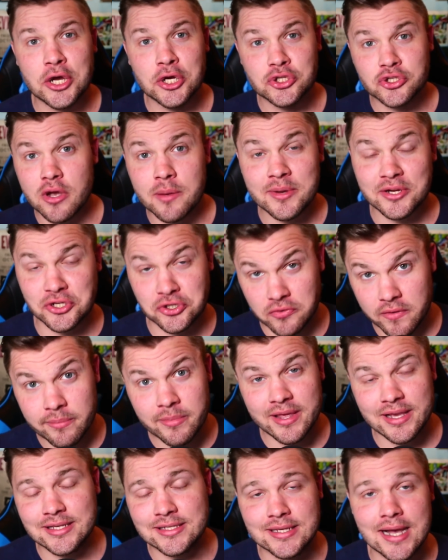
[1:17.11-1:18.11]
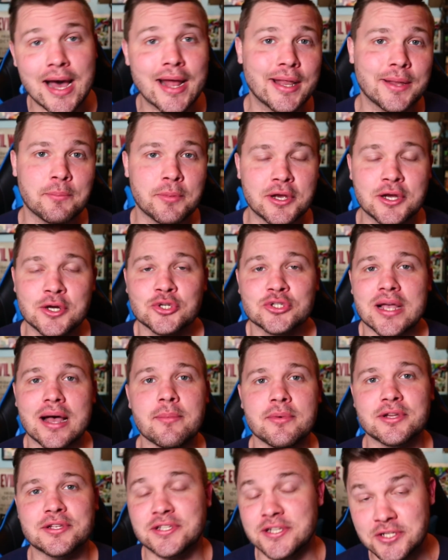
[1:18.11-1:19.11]
So I'm extremely excited because
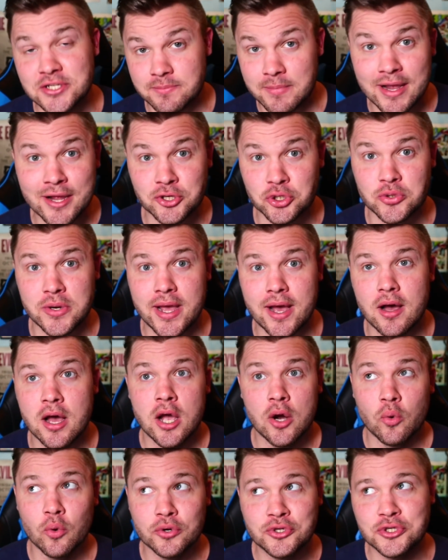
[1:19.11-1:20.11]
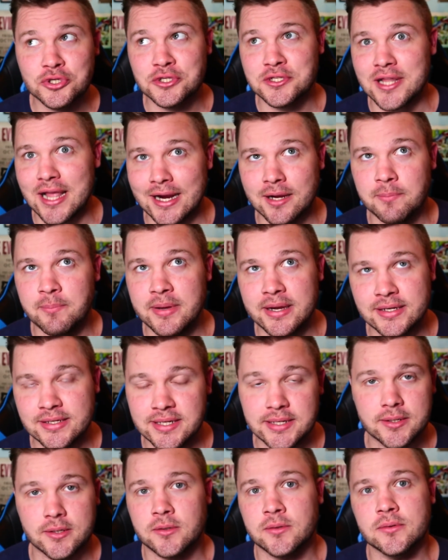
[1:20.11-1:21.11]
I'm an assistant manager now, which is like a big
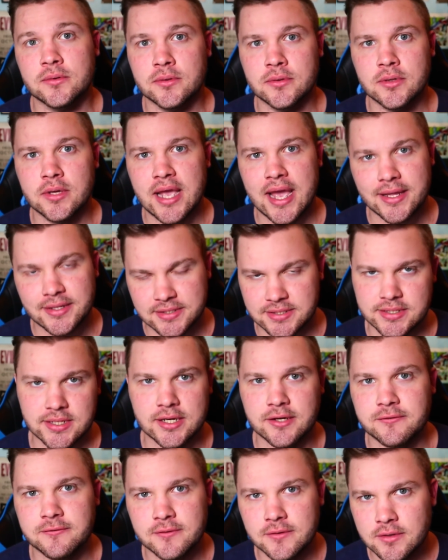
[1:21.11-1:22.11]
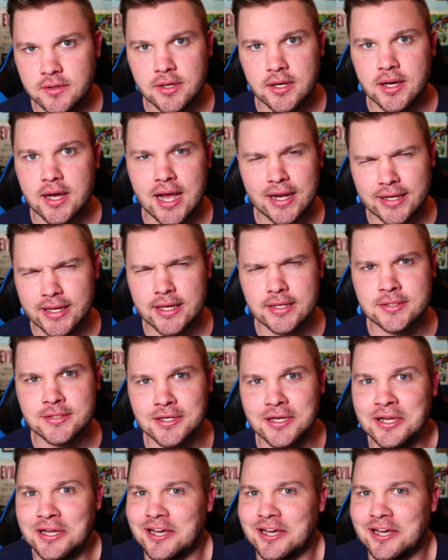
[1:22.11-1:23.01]
deal and stuff, I guess.